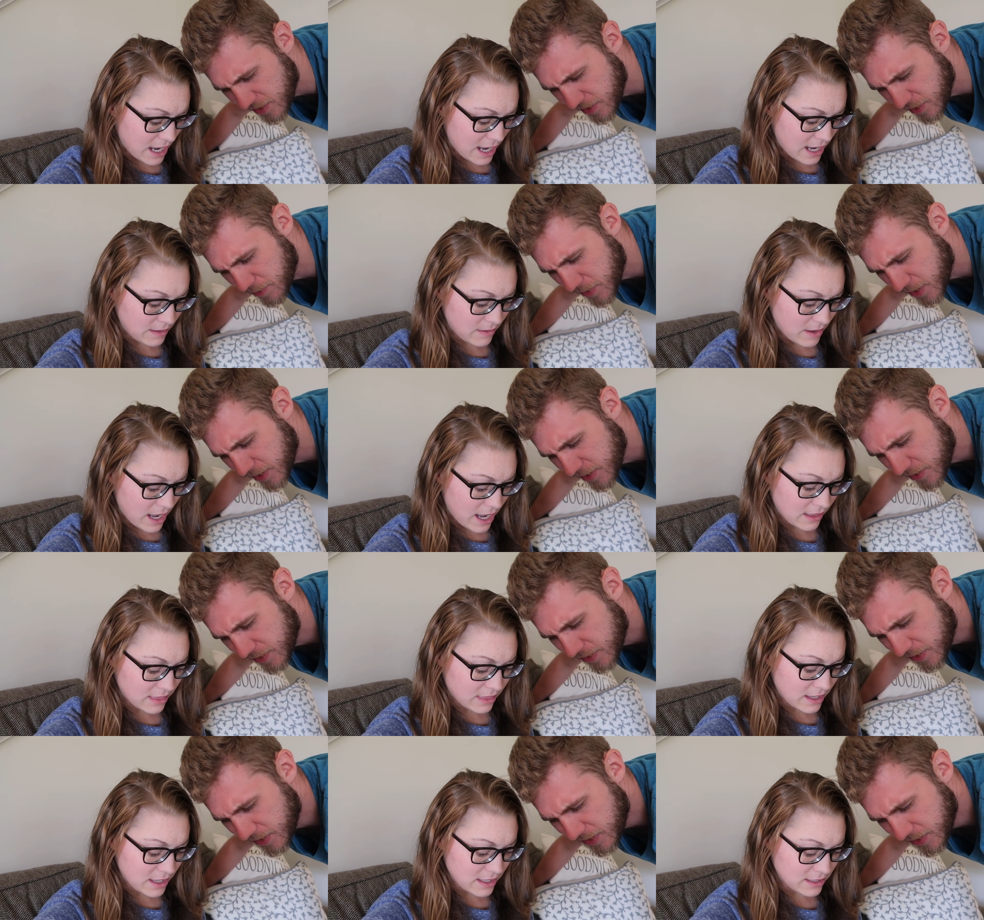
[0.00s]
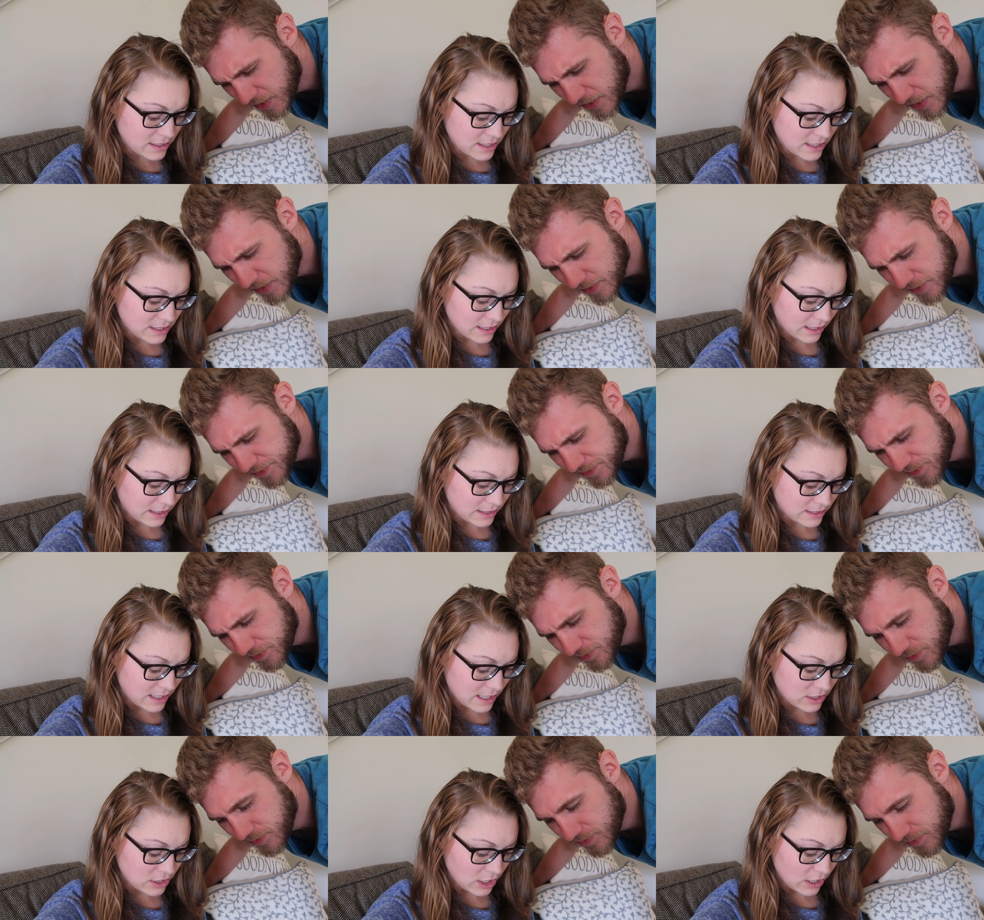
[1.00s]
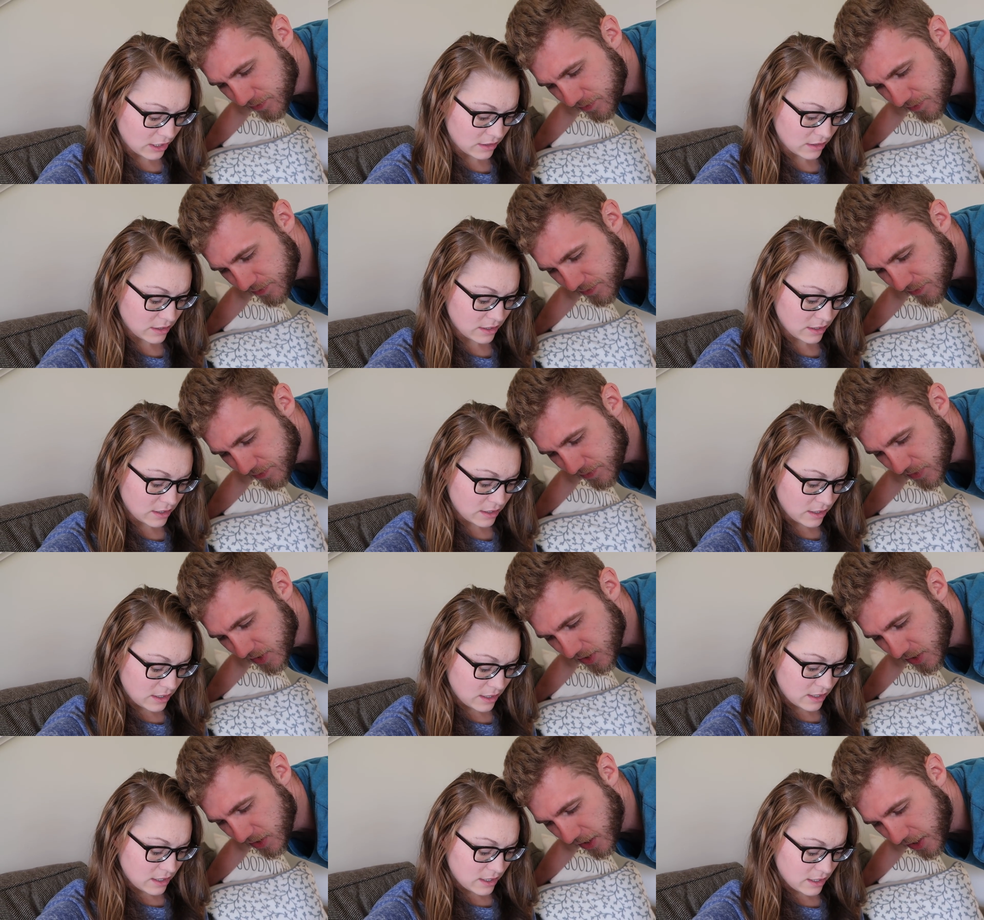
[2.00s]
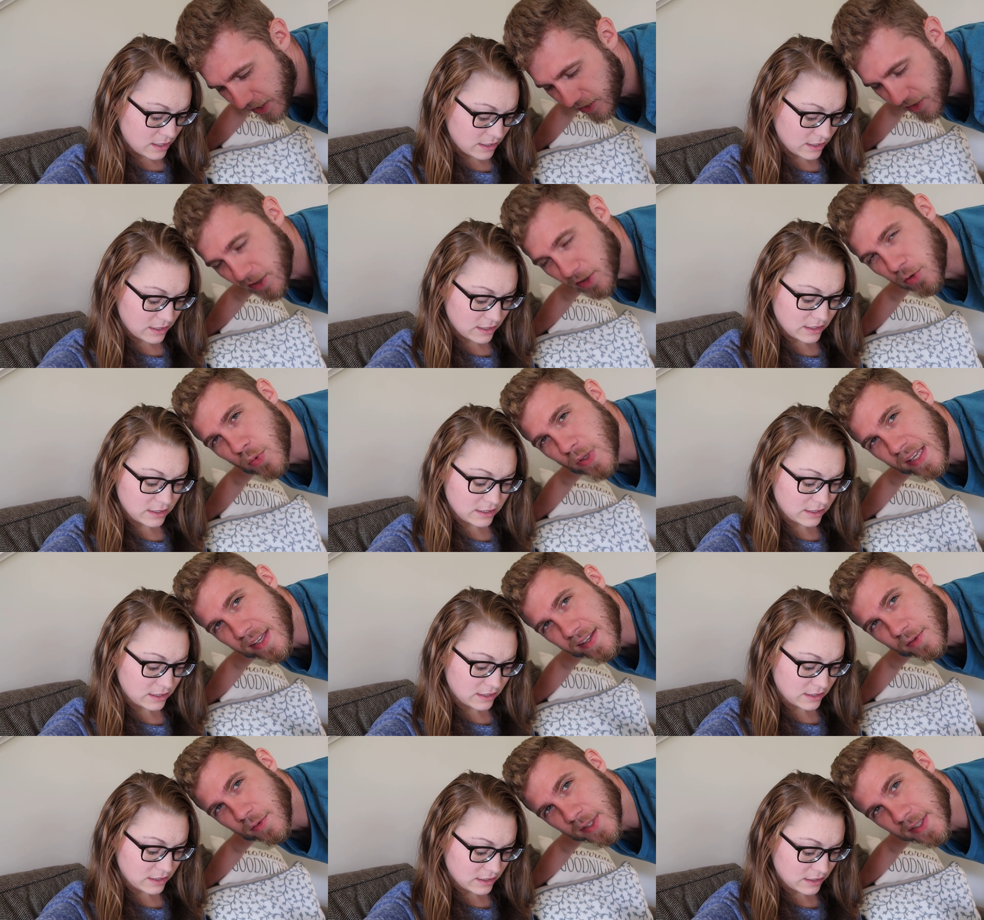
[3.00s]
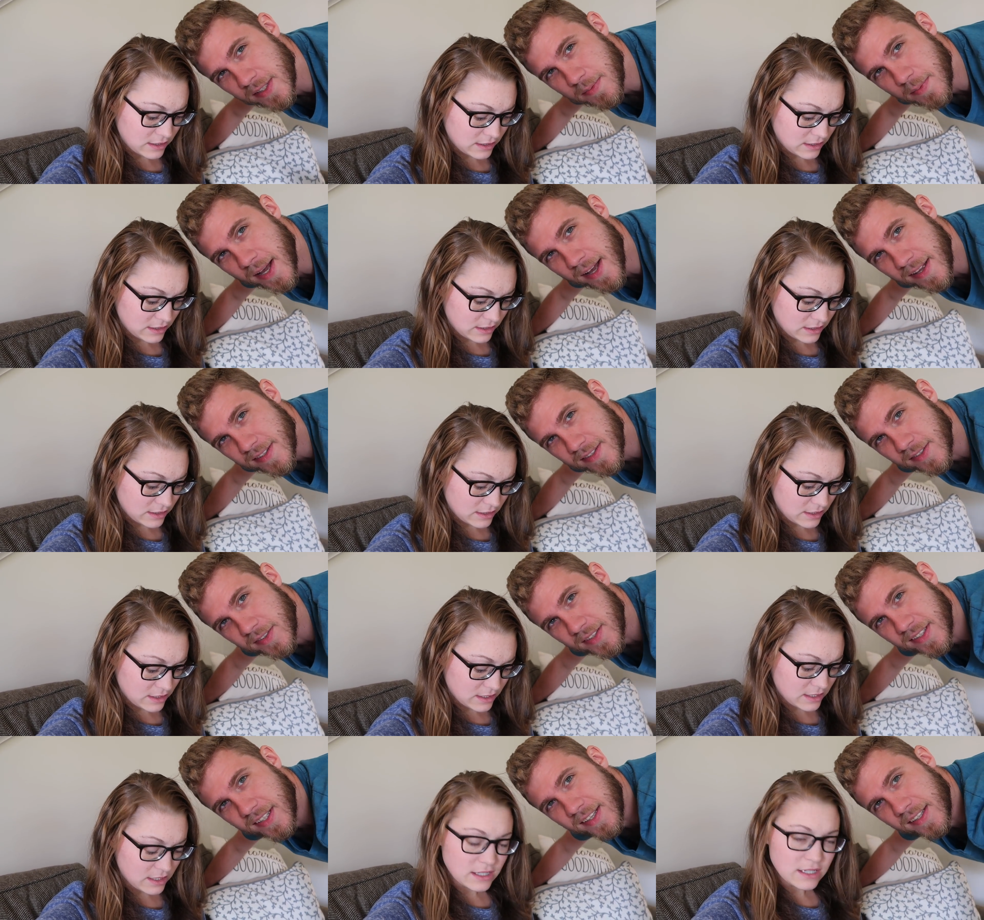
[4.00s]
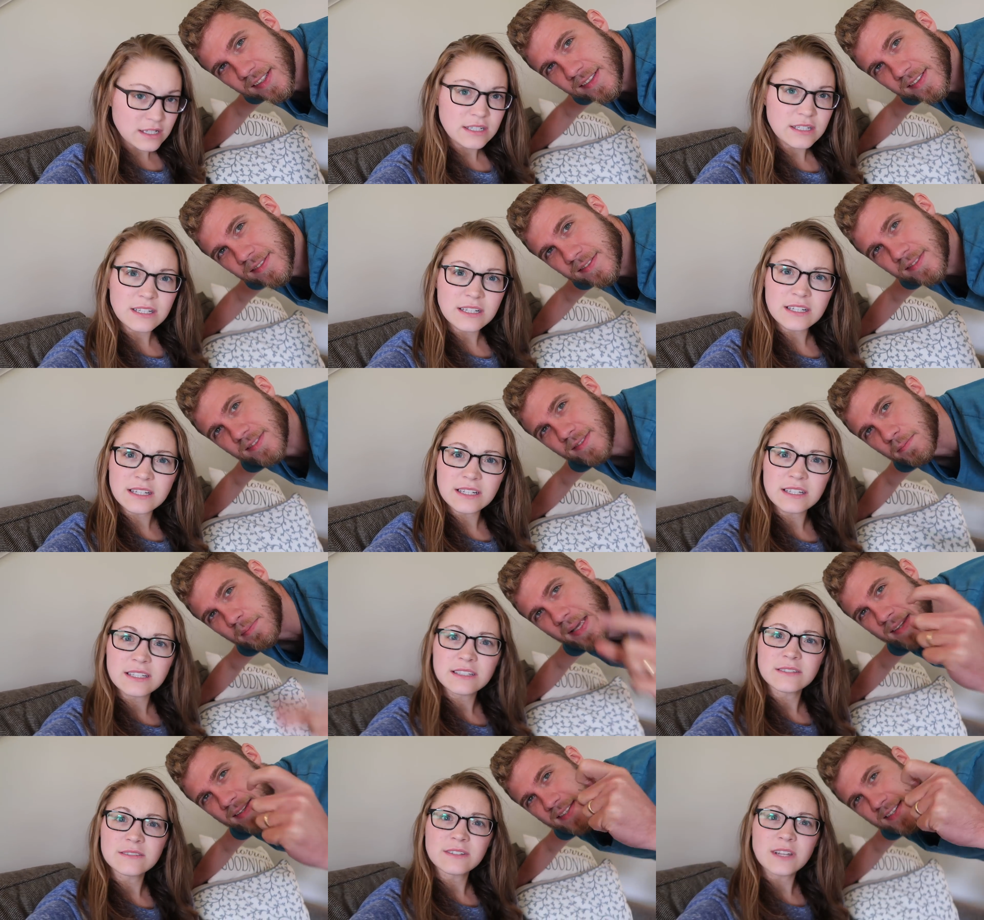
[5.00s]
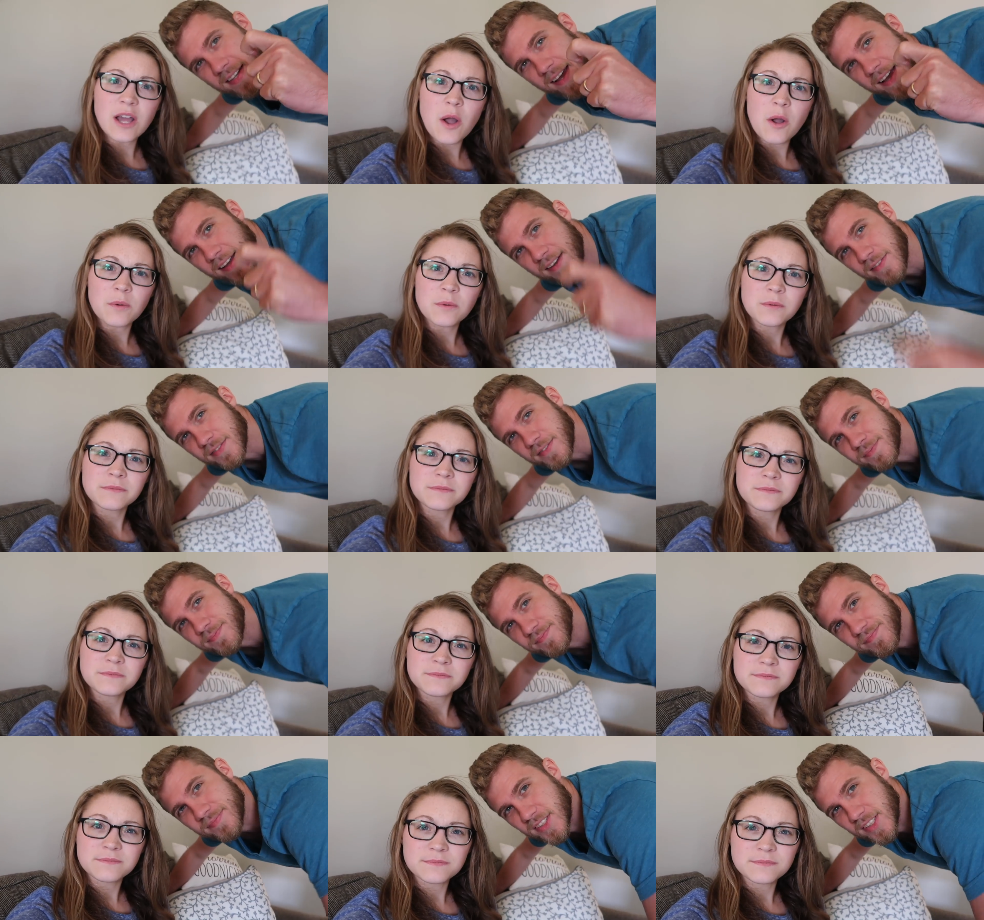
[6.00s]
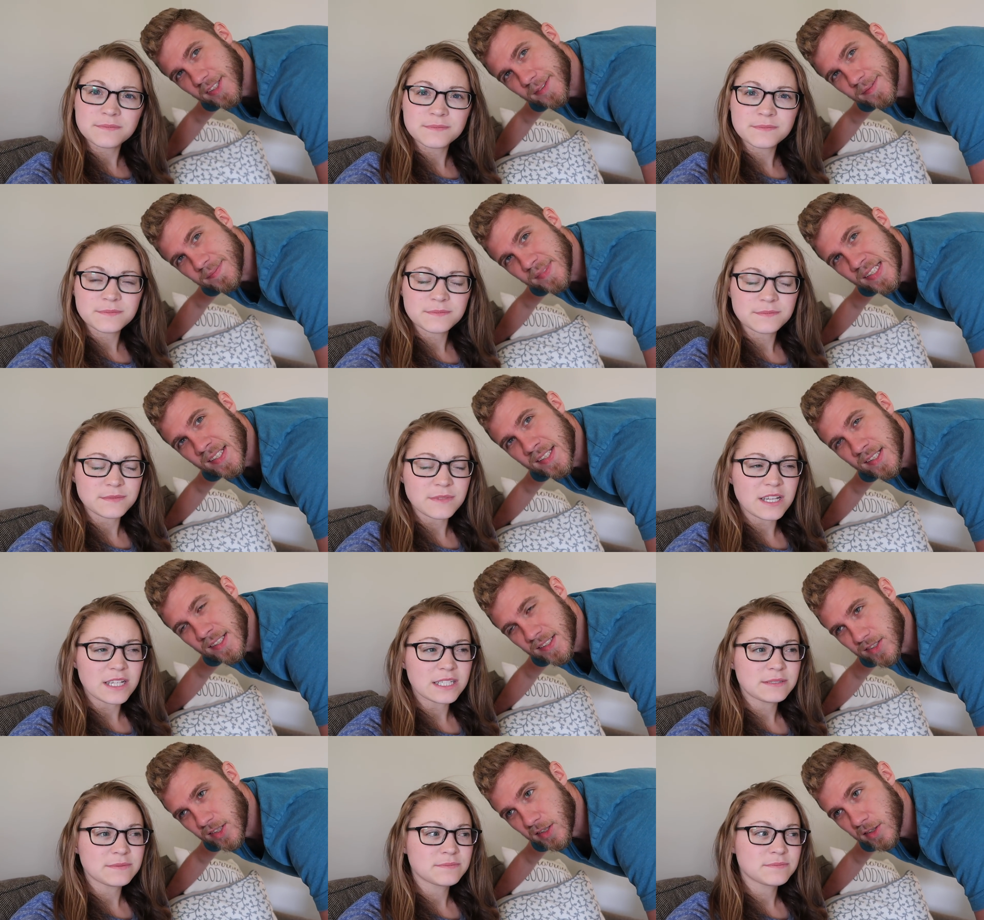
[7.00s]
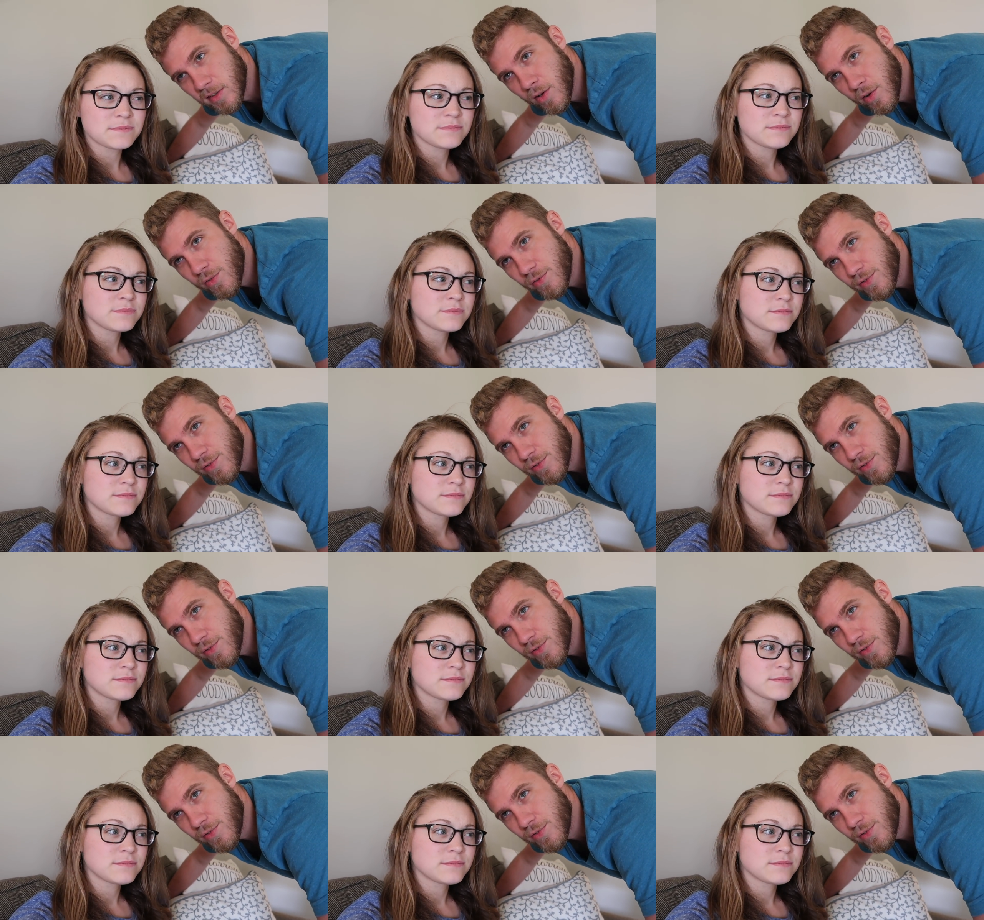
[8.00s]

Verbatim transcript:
Speaker 1: or something. I think it's this extension.
Speaker 2: So like a little weak at one spot, so it like bends in
Speaker 1: half.
Speaker 2: So it's like, no